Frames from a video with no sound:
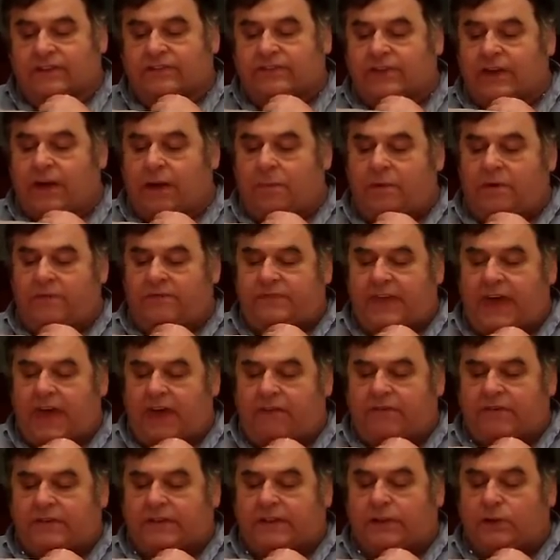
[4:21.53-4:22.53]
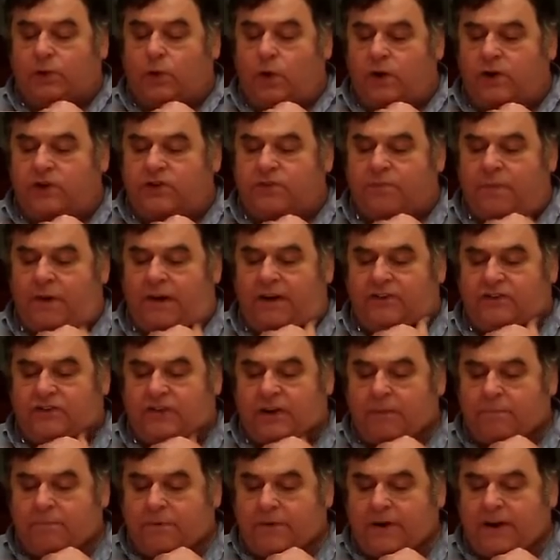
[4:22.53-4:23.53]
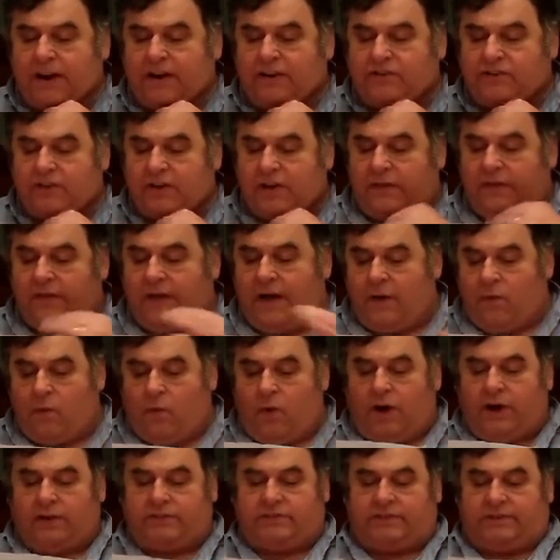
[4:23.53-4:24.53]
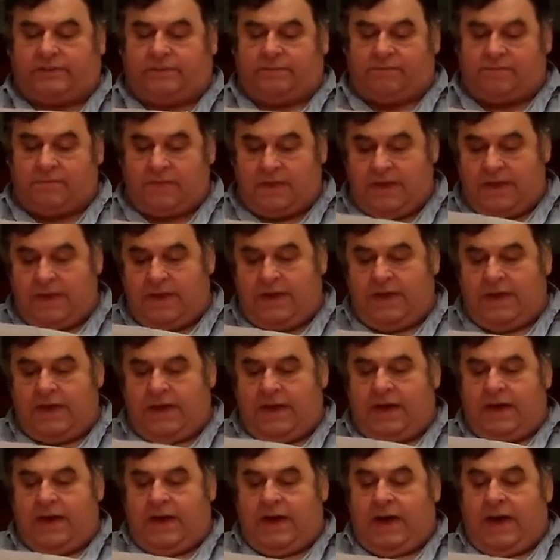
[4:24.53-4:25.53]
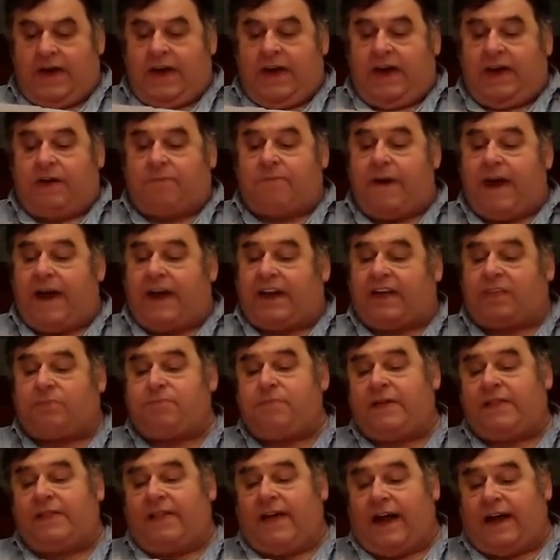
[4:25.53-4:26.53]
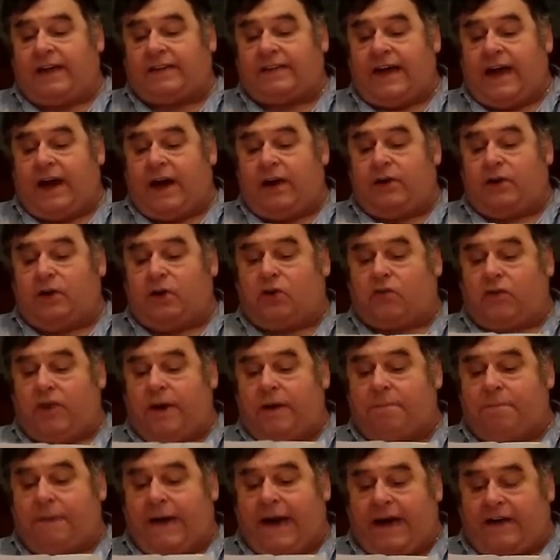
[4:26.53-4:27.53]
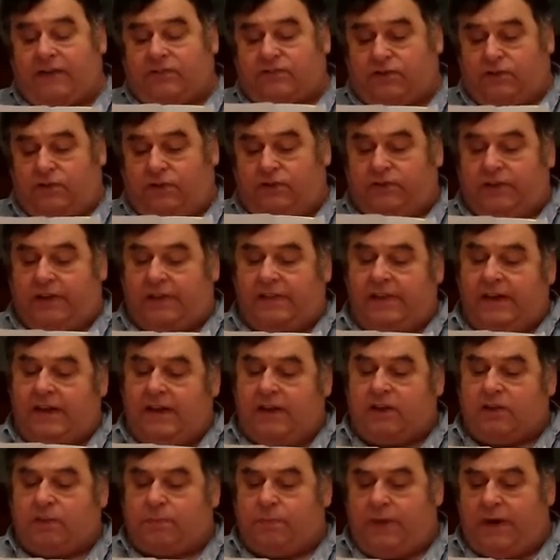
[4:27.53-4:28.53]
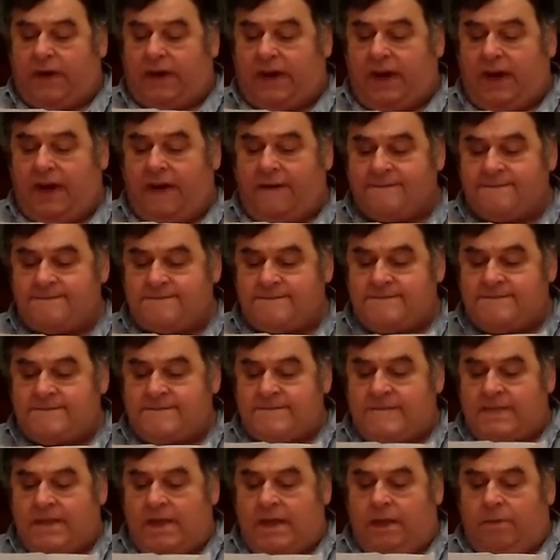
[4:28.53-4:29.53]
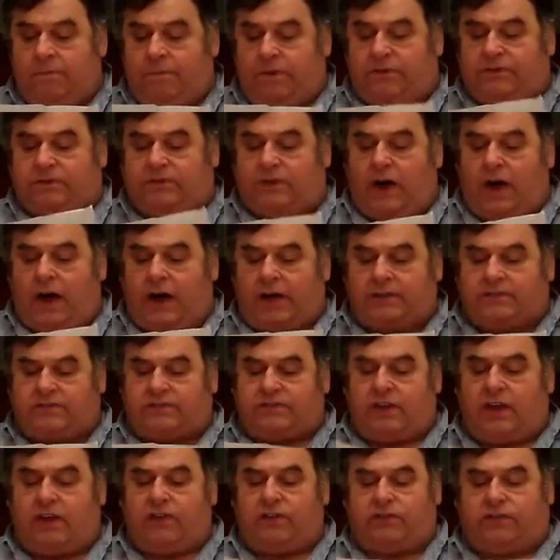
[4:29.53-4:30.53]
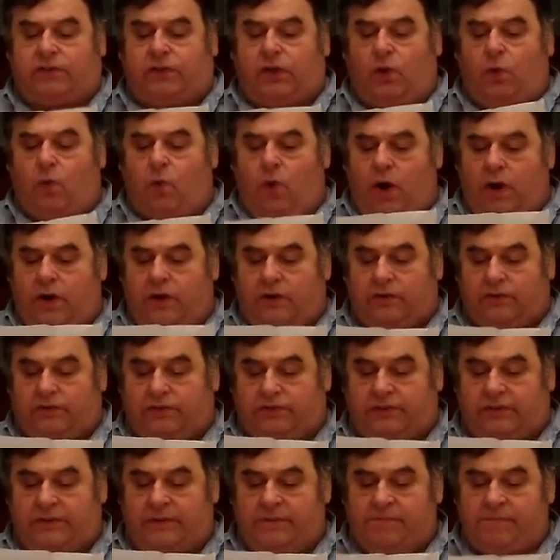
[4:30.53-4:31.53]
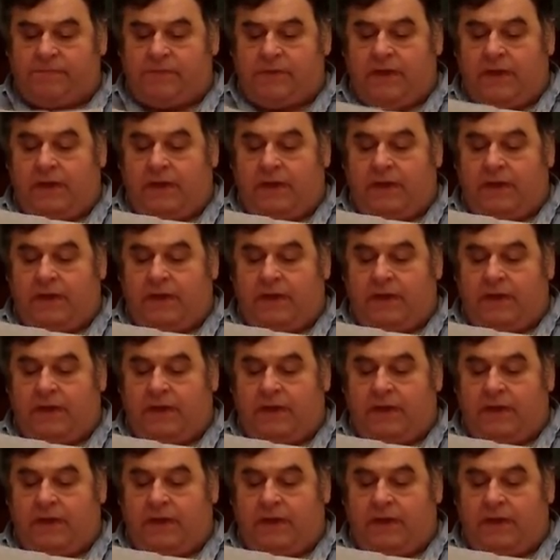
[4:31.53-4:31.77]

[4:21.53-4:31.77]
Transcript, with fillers: A psalm of David, the Lord is my shepherd, I shall not want. He maketh me lie down in green pastures. He leadeth me beside still waters.